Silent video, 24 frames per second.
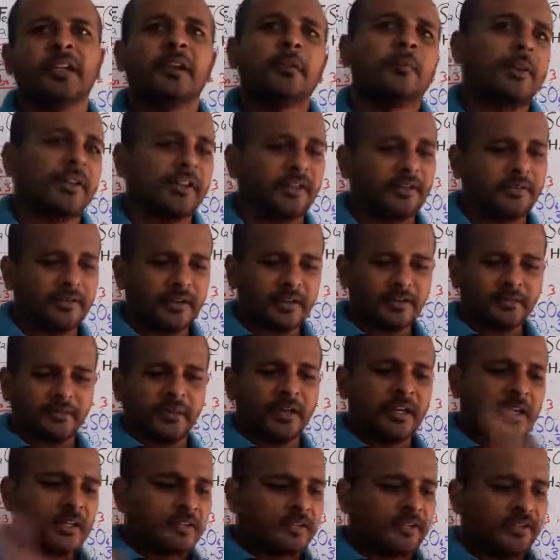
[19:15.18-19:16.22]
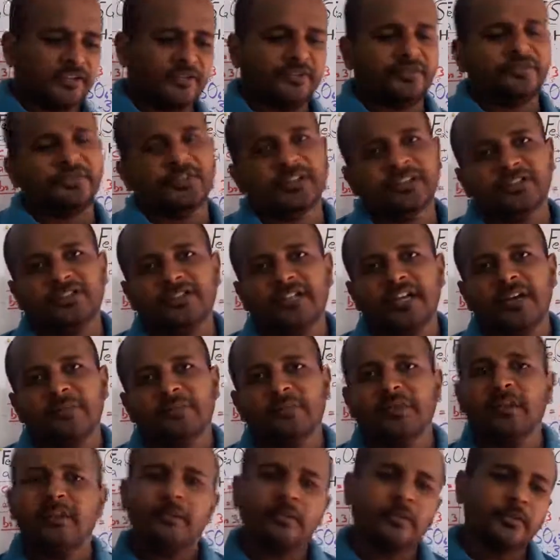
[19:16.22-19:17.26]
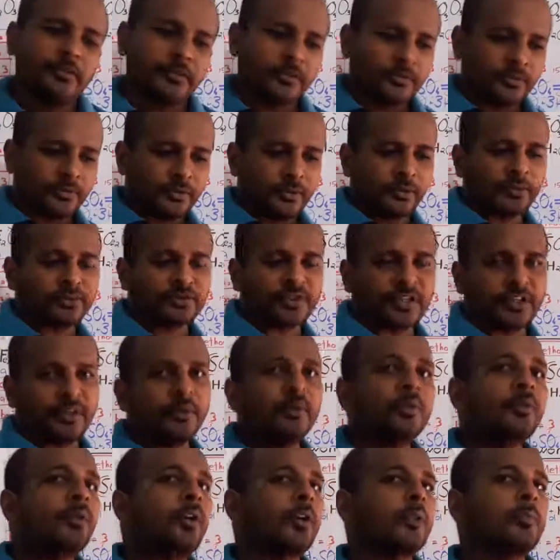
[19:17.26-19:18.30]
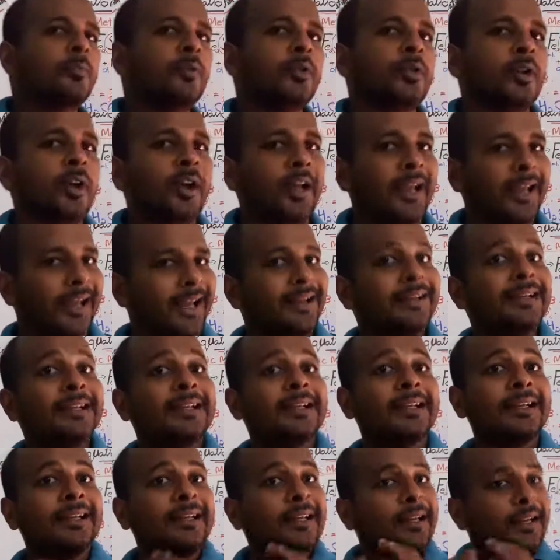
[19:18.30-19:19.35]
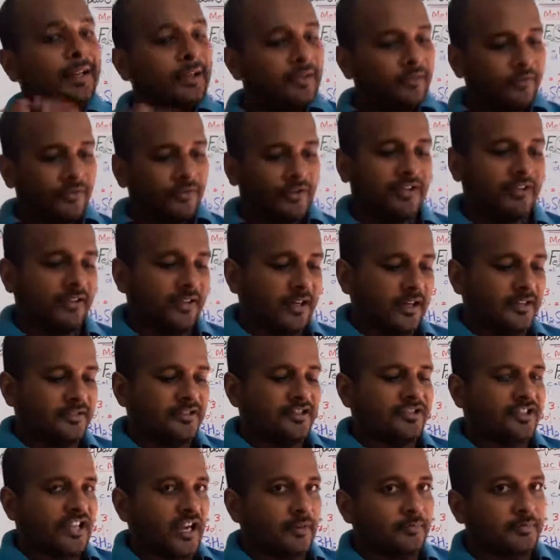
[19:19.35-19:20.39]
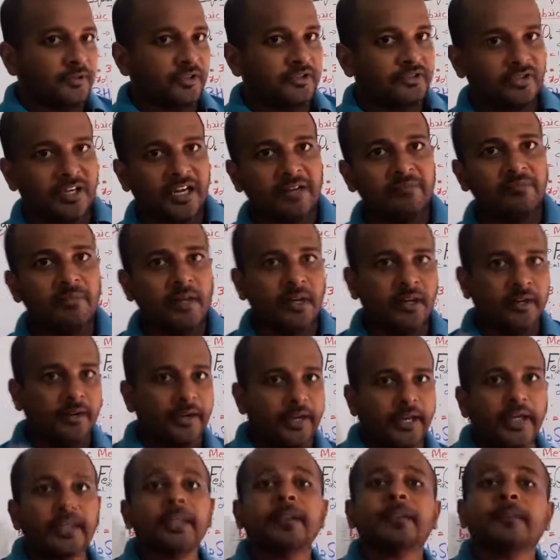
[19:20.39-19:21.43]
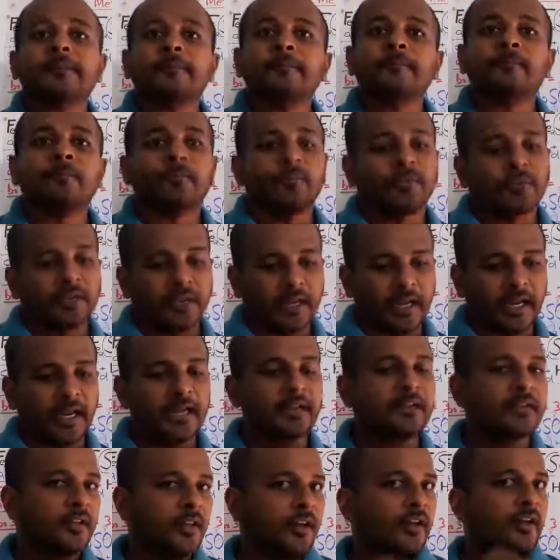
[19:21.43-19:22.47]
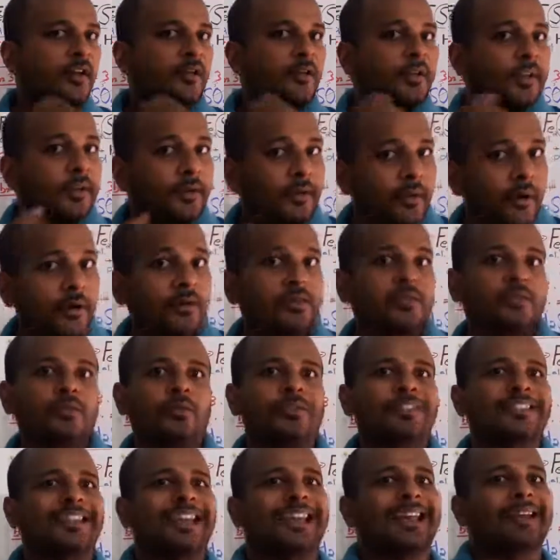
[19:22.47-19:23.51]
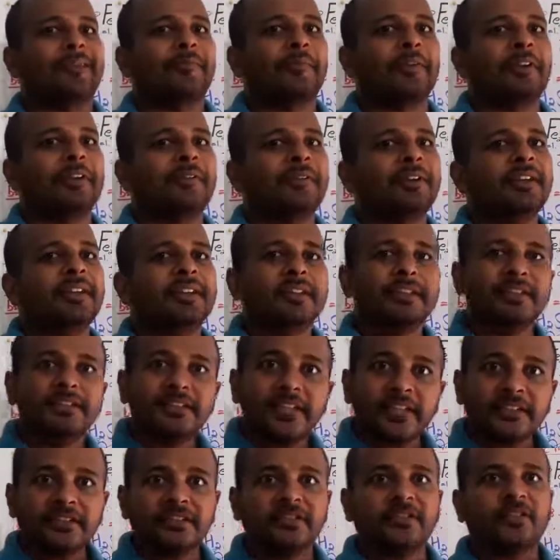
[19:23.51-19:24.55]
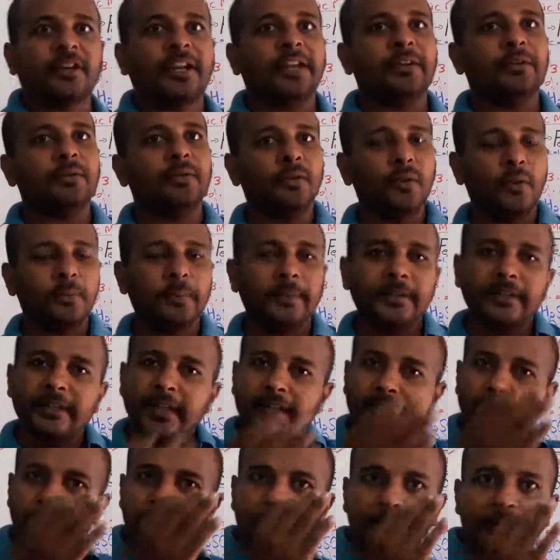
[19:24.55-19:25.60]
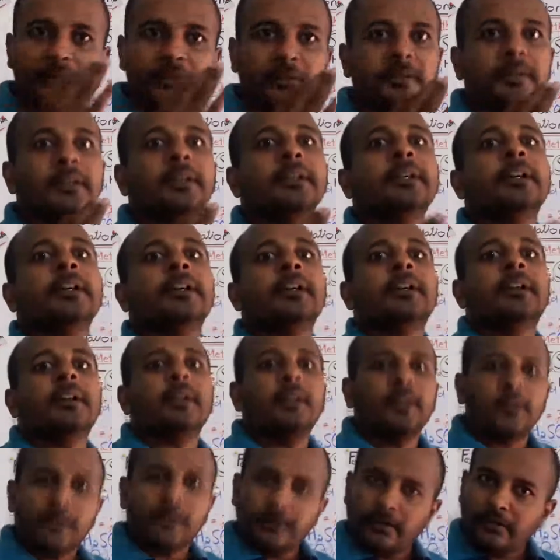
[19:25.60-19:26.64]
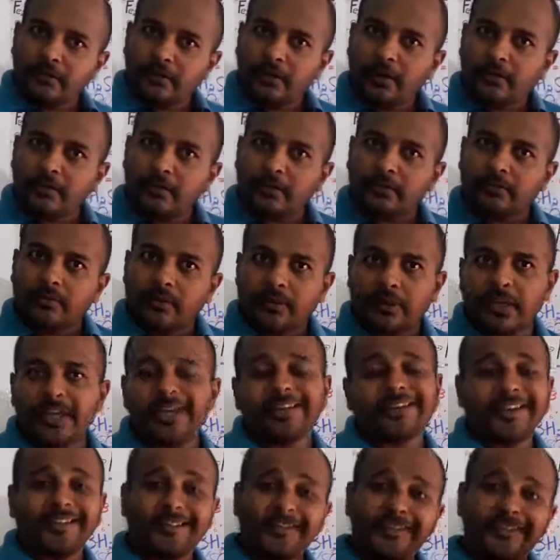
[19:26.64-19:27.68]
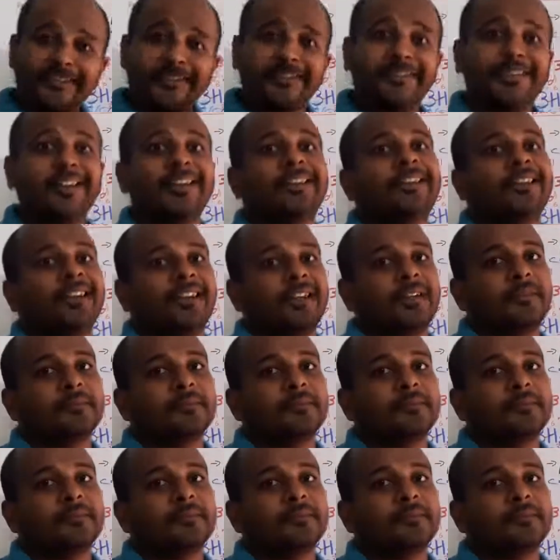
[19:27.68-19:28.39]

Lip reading: But anyway, this is the first chapter. Use a new notebook and write the chapter's name, date, and the notes which I am giving. Just try to copy that to your notebook. Okay, write it neatly.